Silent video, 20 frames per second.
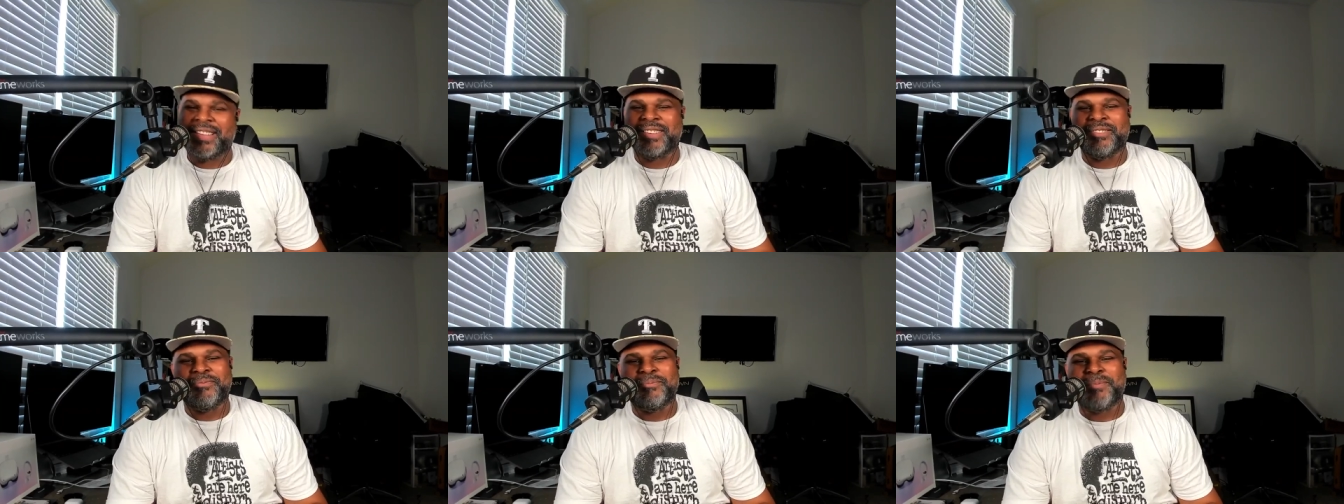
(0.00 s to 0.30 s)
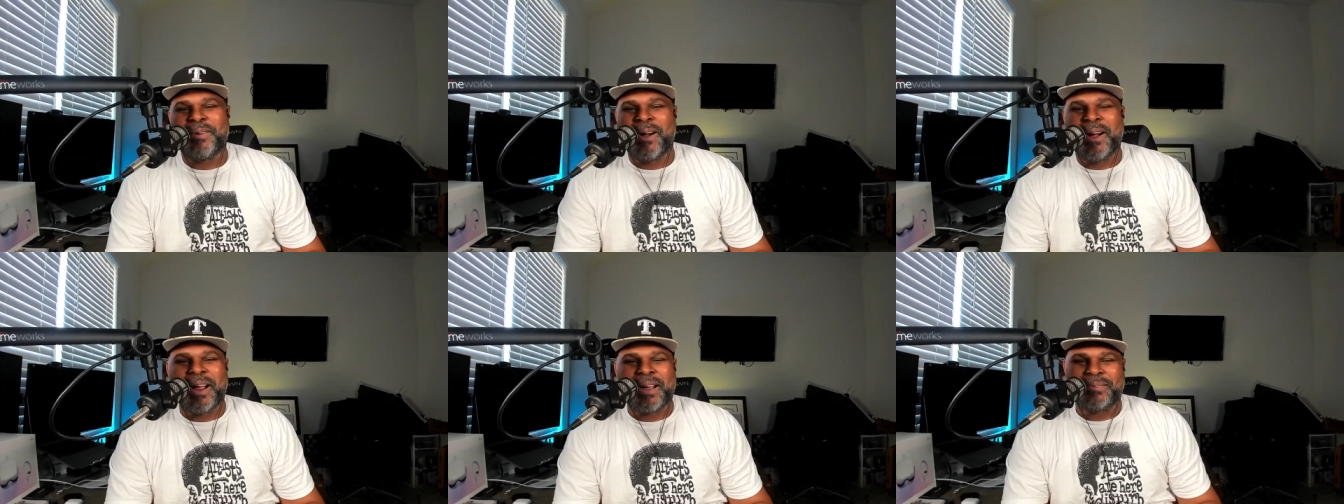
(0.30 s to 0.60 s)

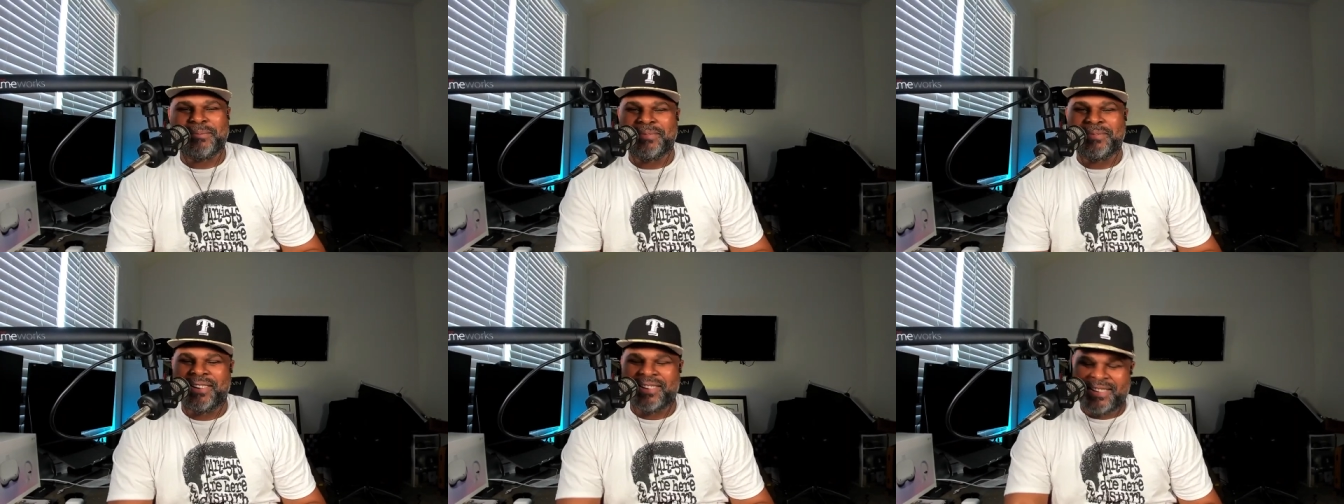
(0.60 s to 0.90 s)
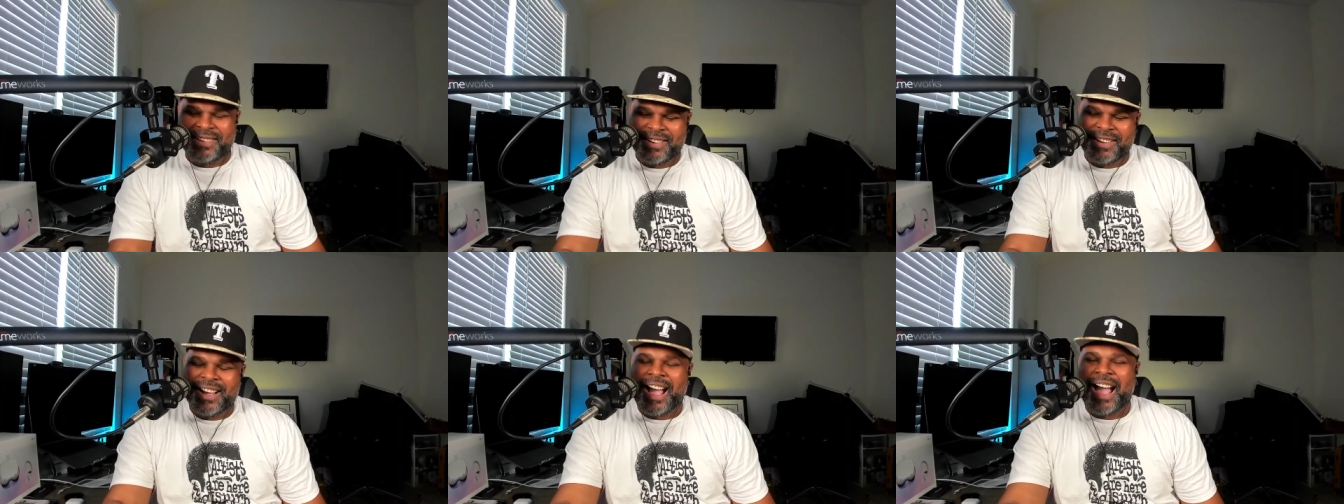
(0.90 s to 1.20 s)
Mark,
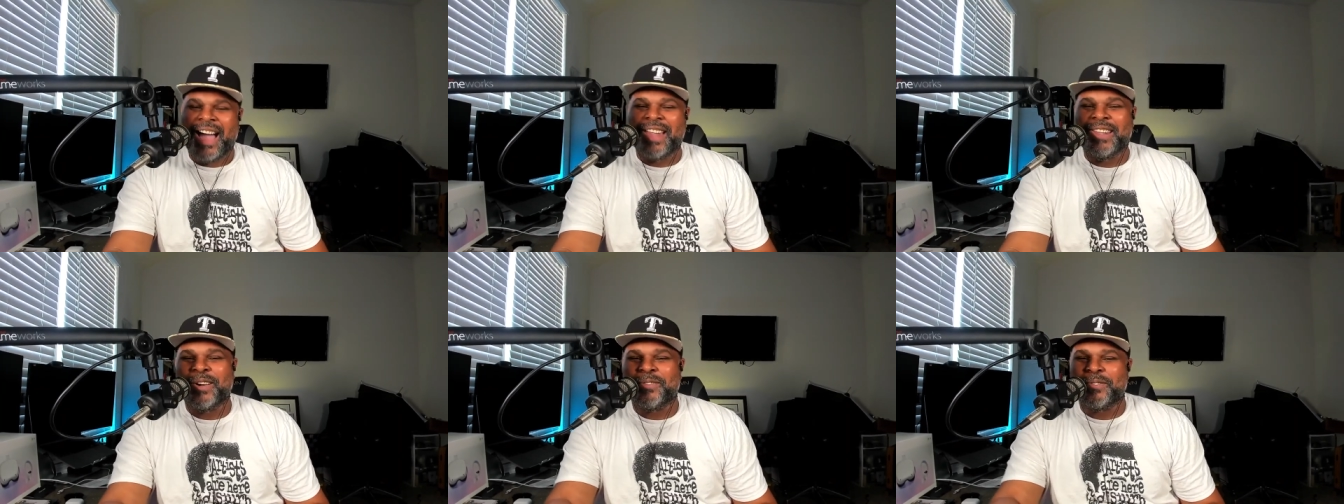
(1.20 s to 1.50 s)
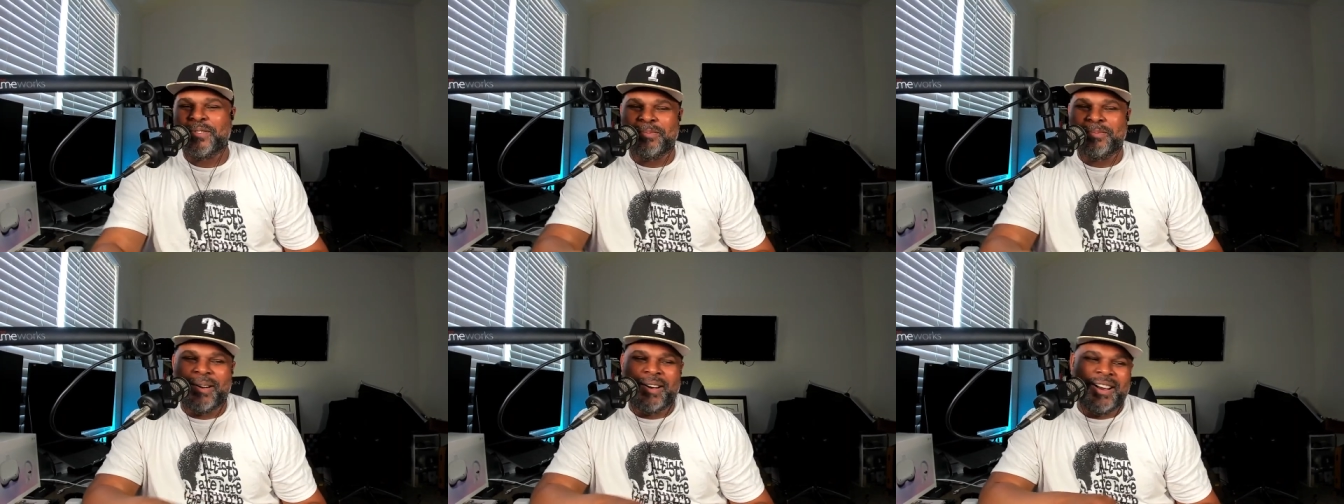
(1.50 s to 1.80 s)
I love
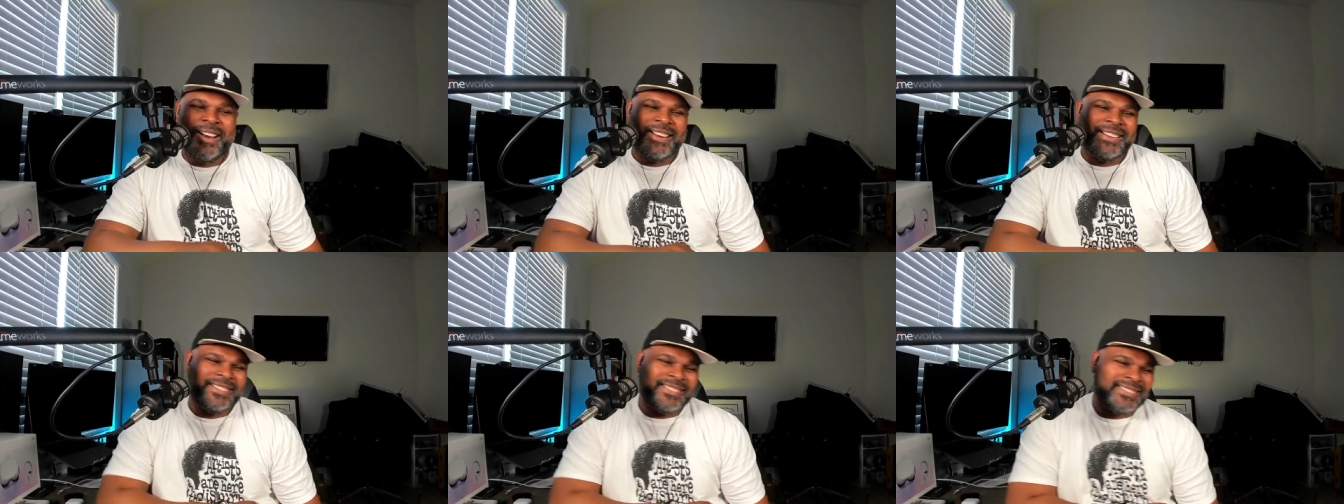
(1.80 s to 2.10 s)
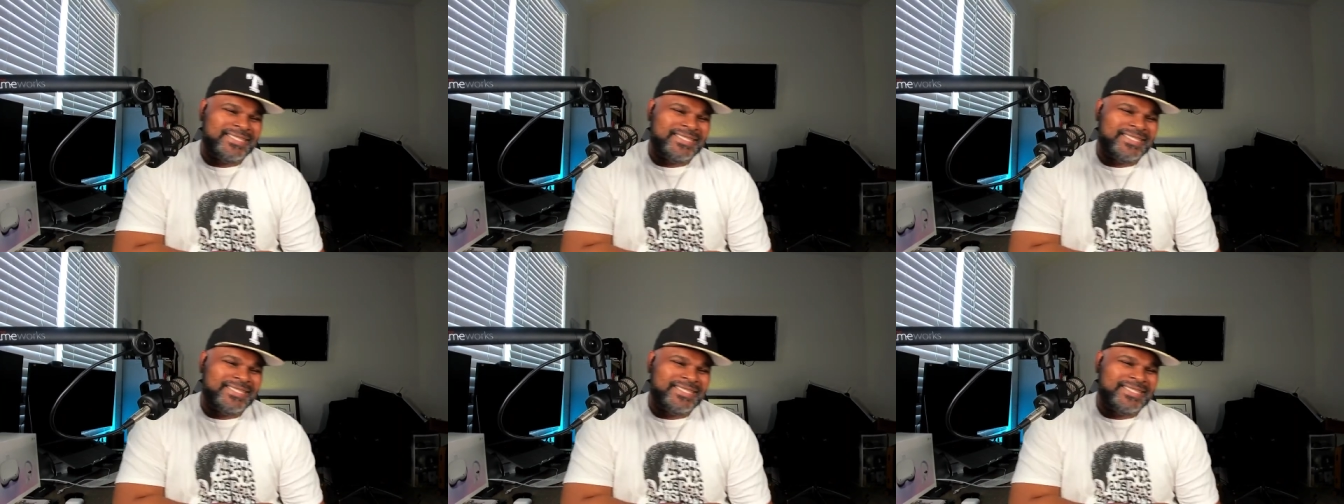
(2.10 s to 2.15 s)
you, Mark.